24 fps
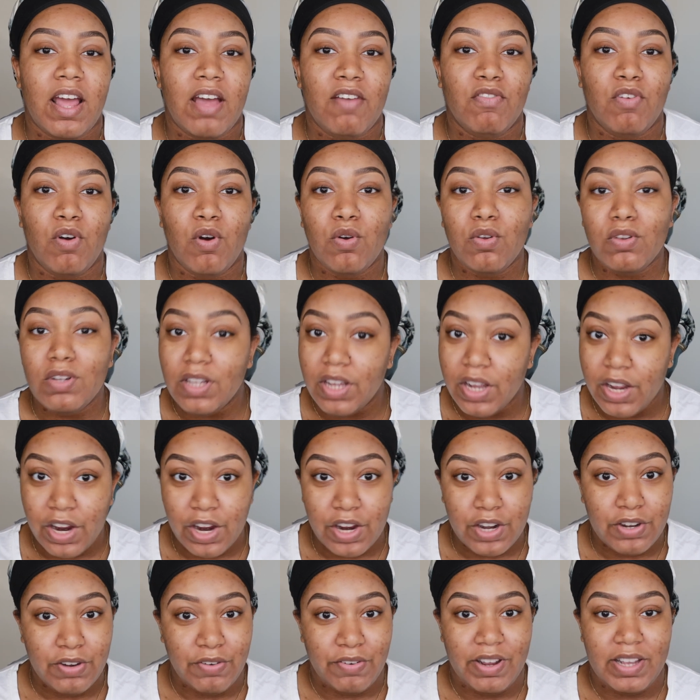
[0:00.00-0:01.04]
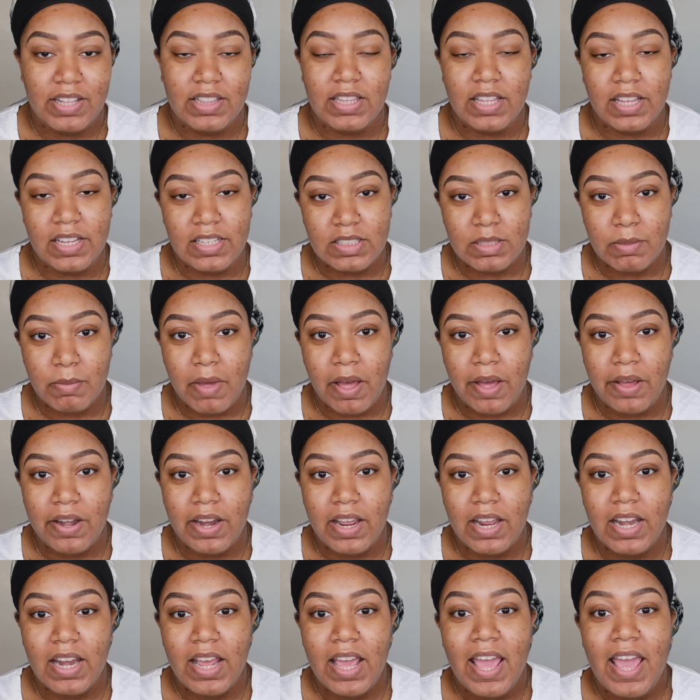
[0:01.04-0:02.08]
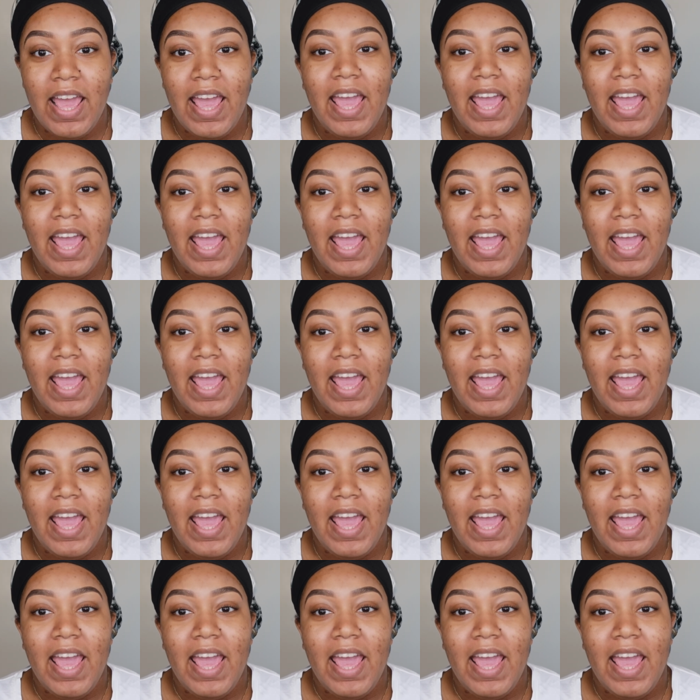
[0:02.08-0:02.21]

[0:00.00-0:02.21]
I've only heard great things about it,